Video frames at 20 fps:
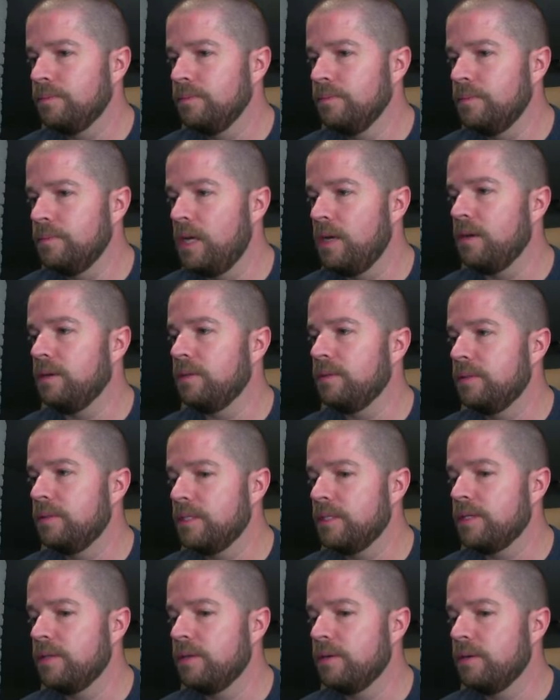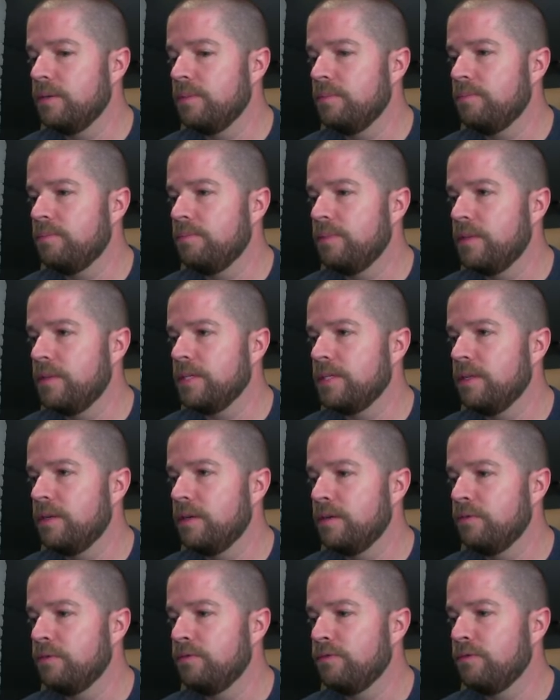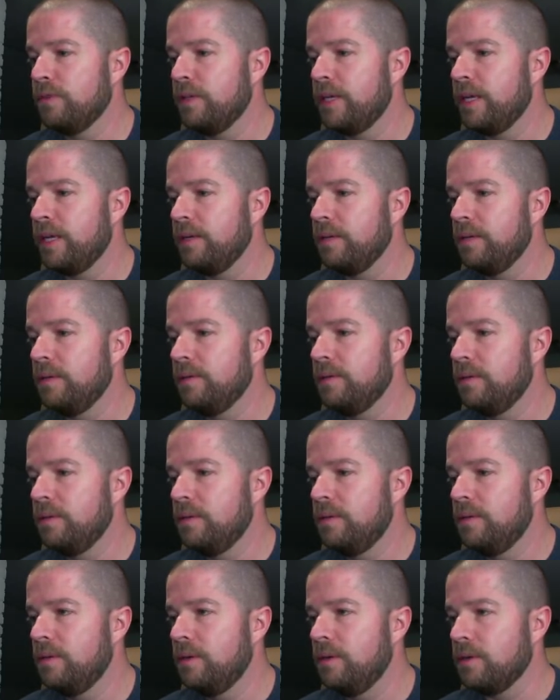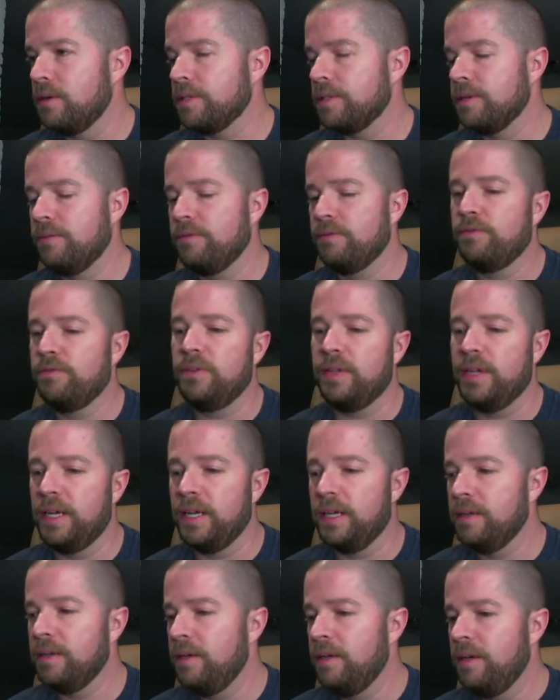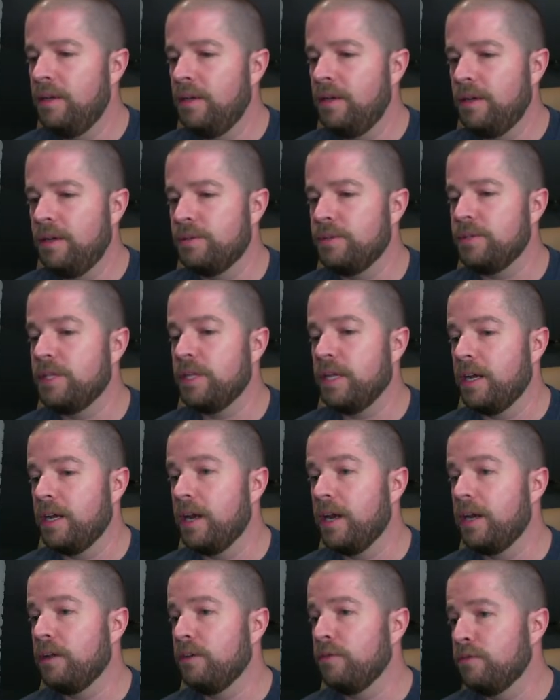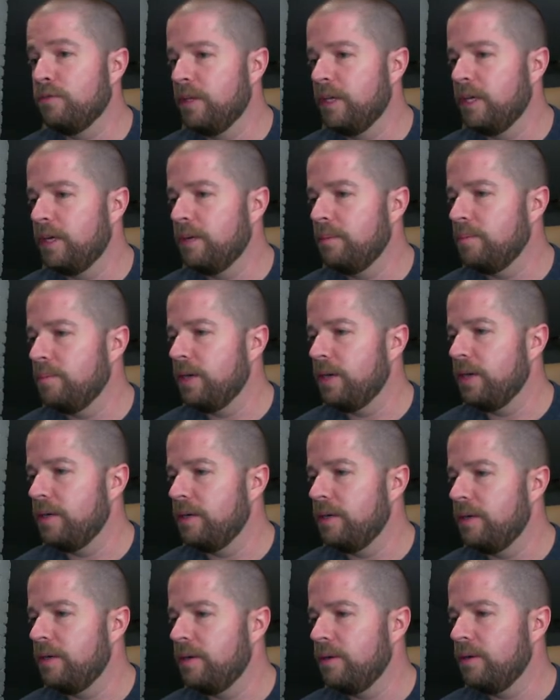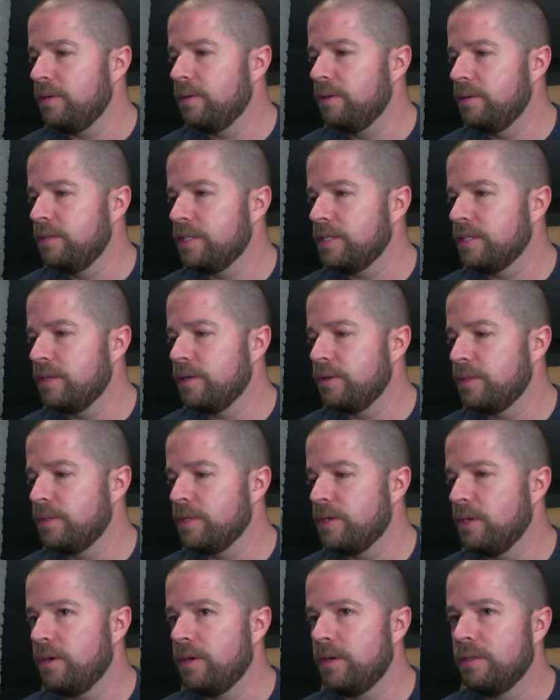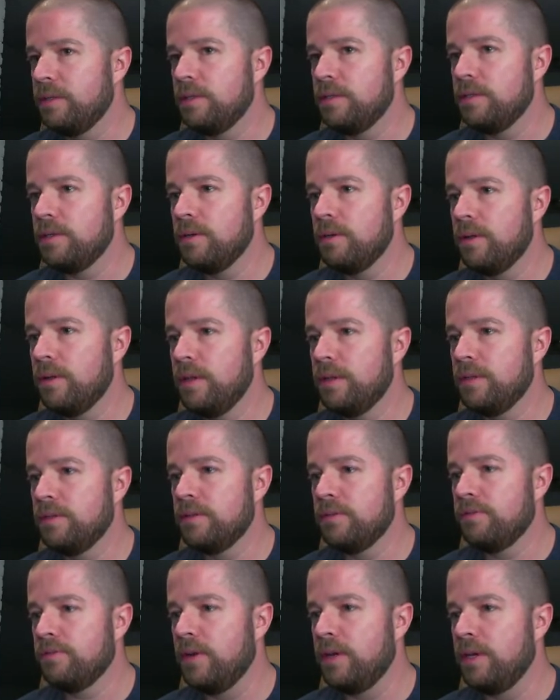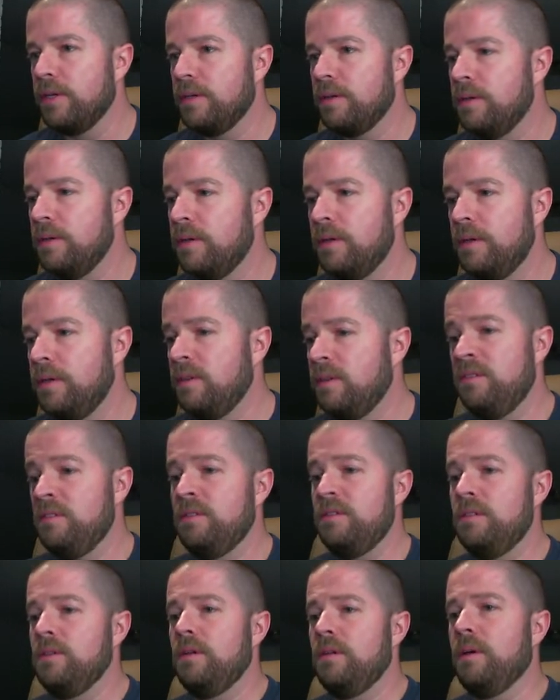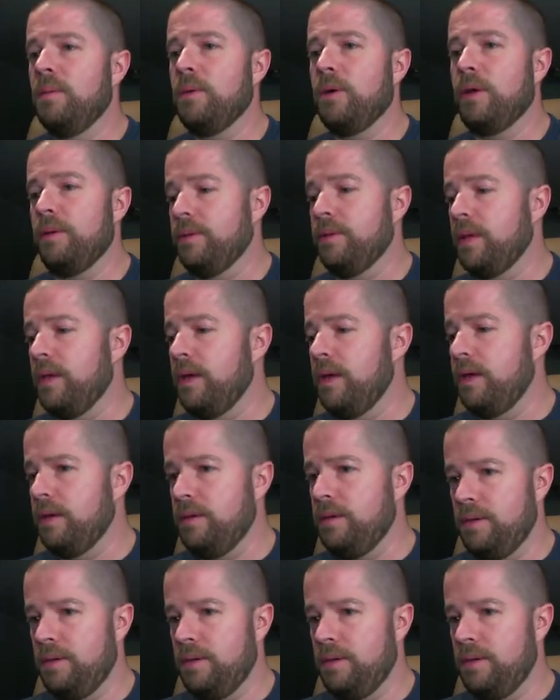Ah, he's gonna fling it, or he's gonna fling it. I was thinking I could fling, but no, he's gonna return it, so that's fine. I'm okay with that.